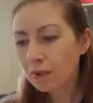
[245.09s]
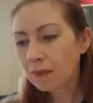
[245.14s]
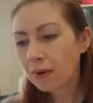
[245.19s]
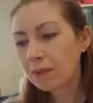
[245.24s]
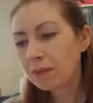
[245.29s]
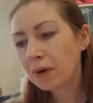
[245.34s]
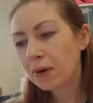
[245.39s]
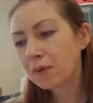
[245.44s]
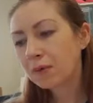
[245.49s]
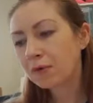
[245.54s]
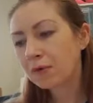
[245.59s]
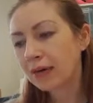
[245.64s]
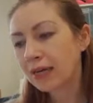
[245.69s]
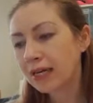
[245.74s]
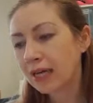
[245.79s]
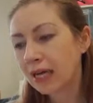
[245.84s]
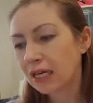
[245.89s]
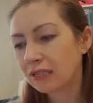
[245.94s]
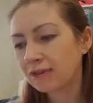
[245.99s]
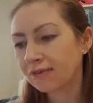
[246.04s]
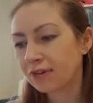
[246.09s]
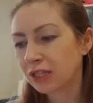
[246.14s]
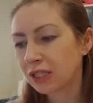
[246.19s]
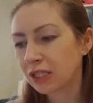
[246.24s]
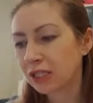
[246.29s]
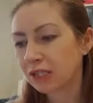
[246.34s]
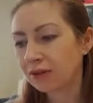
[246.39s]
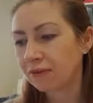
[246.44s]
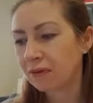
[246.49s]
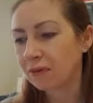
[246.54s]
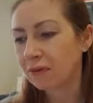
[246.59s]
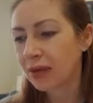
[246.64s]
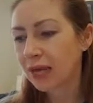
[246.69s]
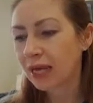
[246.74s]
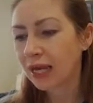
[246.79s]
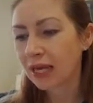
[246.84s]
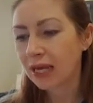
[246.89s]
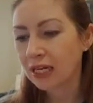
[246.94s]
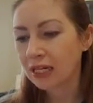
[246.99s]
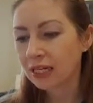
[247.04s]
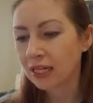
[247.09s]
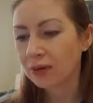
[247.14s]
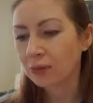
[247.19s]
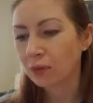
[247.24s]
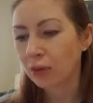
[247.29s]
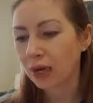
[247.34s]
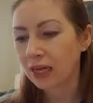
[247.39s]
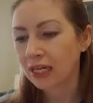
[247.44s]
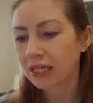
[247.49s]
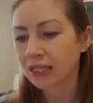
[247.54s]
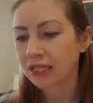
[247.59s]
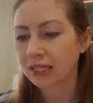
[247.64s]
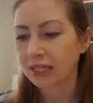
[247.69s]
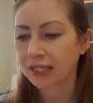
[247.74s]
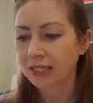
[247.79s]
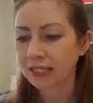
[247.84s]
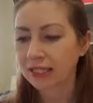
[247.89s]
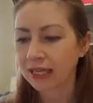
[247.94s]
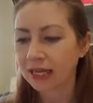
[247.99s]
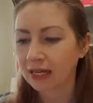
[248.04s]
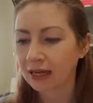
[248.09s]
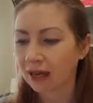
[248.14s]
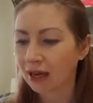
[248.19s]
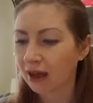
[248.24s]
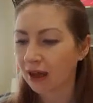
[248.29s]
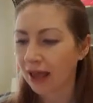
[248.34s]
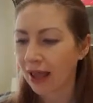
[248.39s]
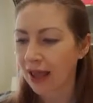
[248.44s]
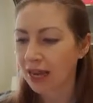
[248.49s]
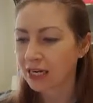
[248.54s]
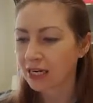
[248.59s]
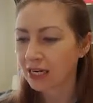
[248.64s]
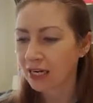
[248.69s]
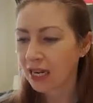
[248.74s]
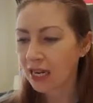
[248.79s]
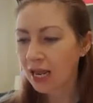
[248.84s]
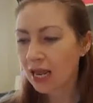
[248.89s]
My mum already has visions of a big Indian wedding dancing in her head,